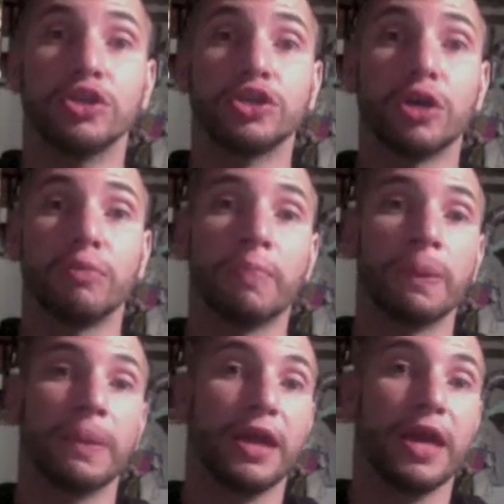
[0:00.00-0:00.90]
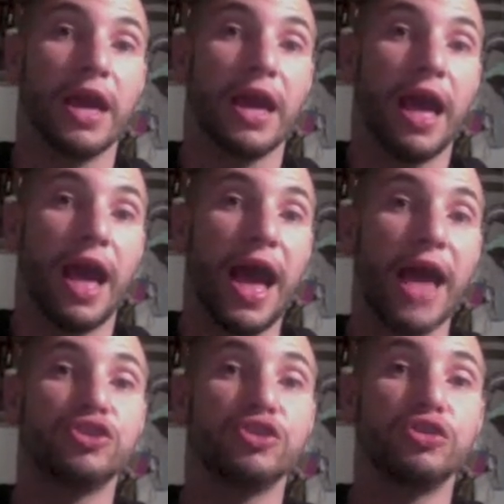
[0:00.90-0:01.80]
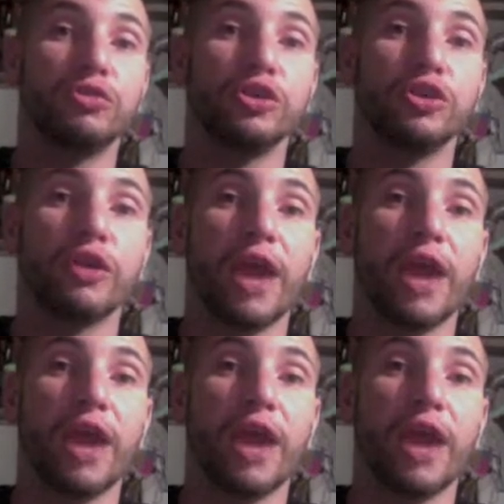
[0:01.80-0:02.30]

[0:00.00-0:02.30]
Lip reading: So, as you're doing your